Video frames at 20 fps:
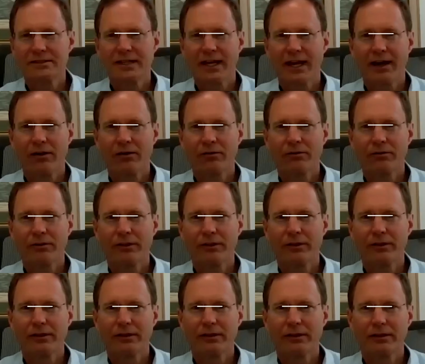interesting salary?
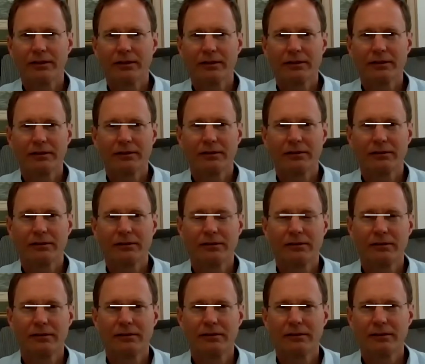background.
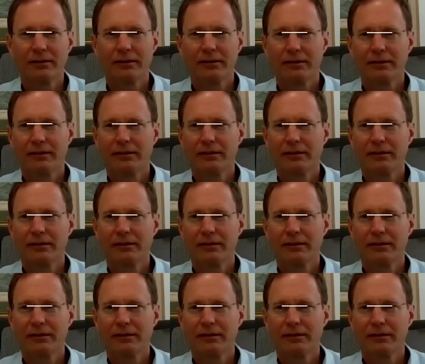Uh, The um,